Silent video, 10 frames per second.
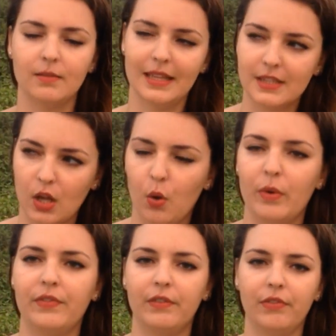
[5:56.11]
let's go
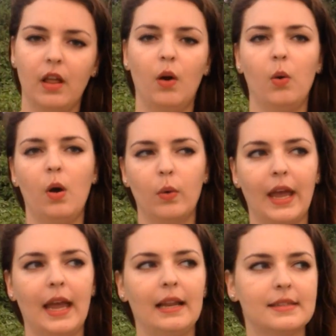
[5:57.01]
with the flow.
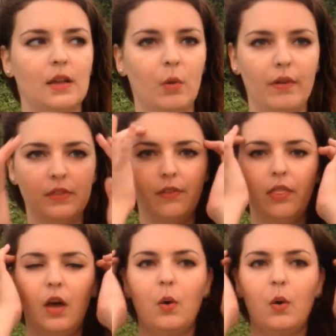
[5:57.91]
Okay, let's go with the flow.